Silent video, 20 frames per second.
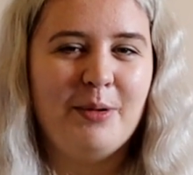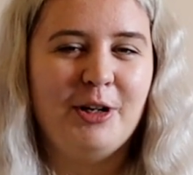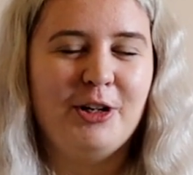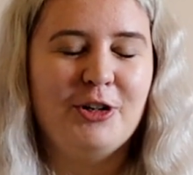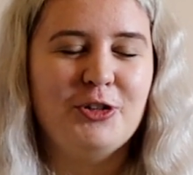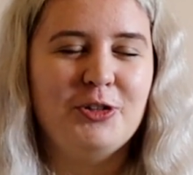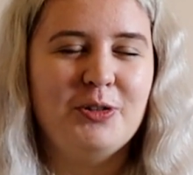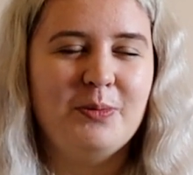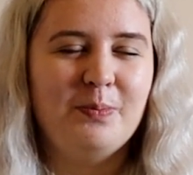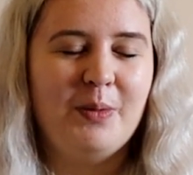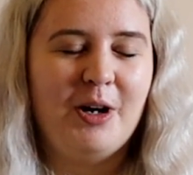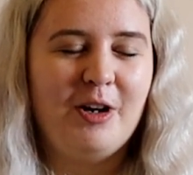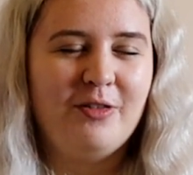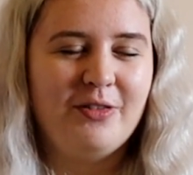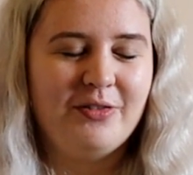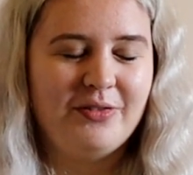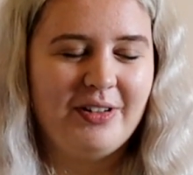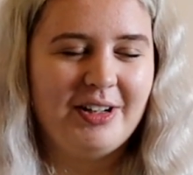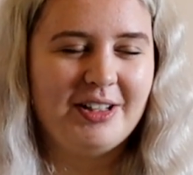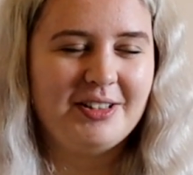because
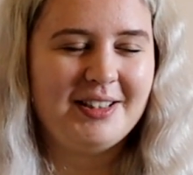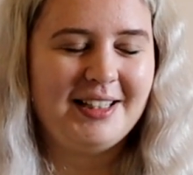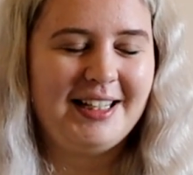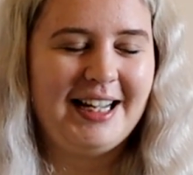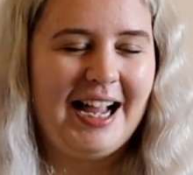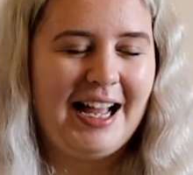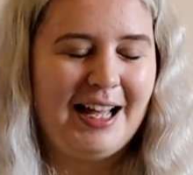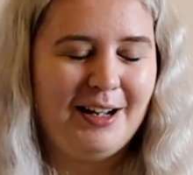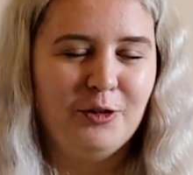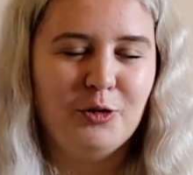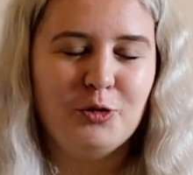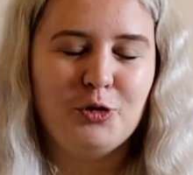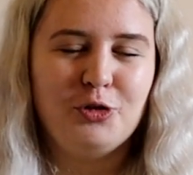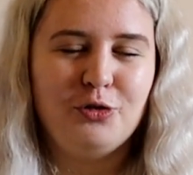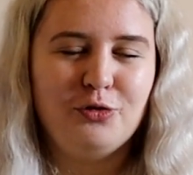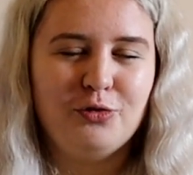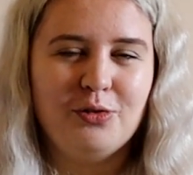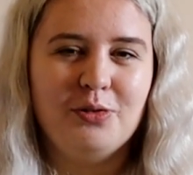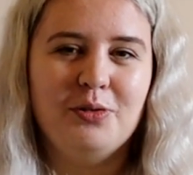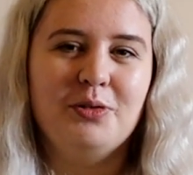both of us cannot
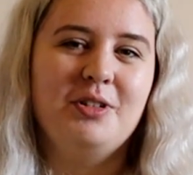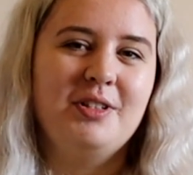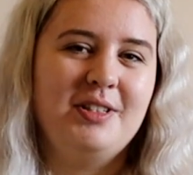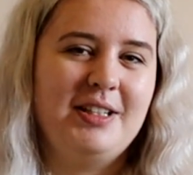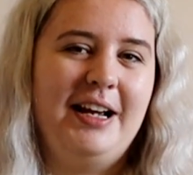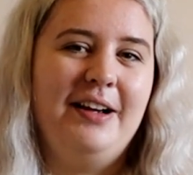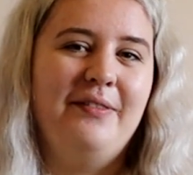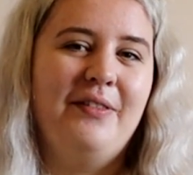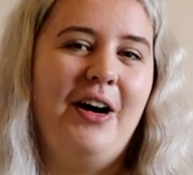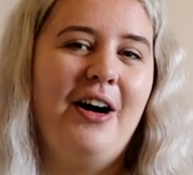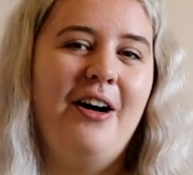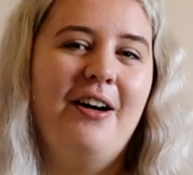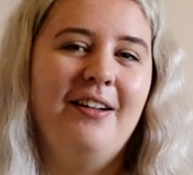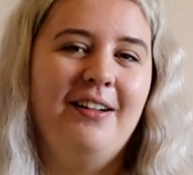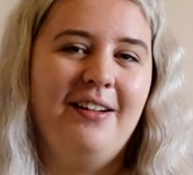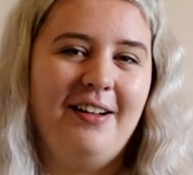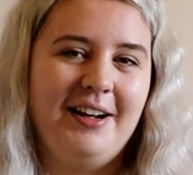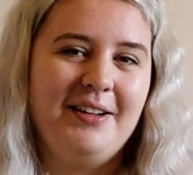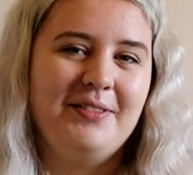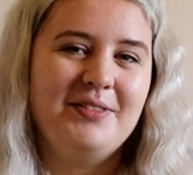draw to save
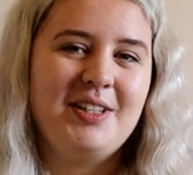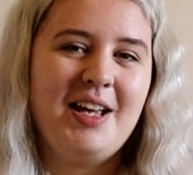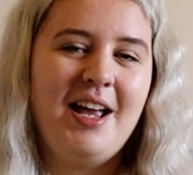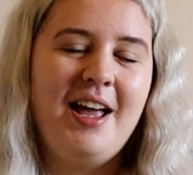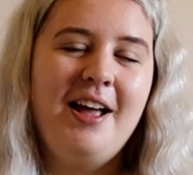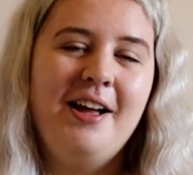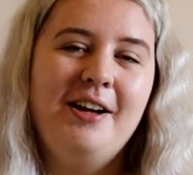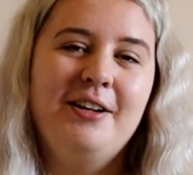our lives.